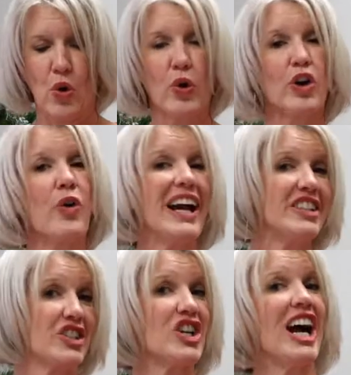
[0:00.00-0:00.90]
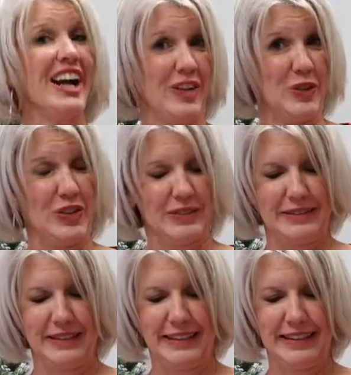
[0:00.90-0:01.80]
or Christ Child.
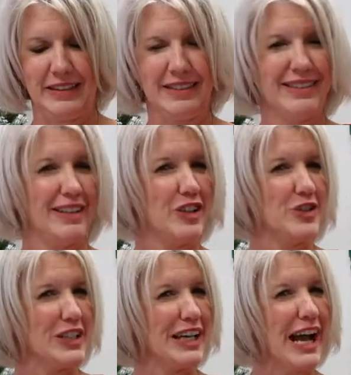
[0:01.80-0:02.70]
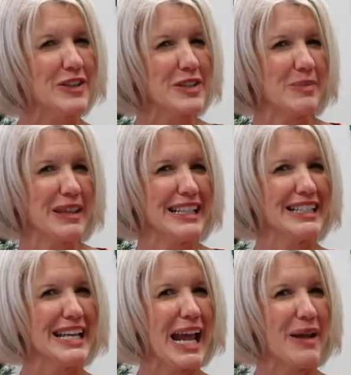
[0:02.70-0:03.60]
Now you see how some of
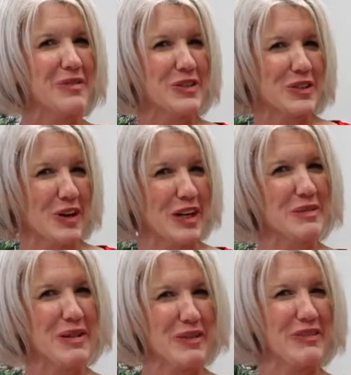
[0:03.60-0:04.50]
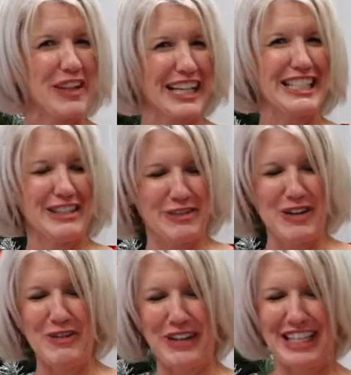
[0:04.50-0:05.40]
these names are starting to be reflected in
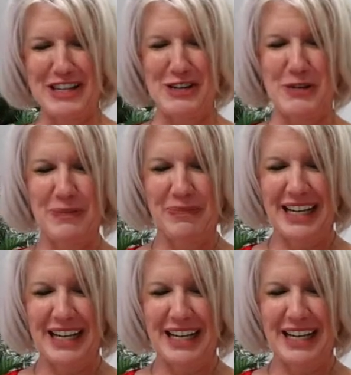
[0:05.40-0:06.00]
what we know?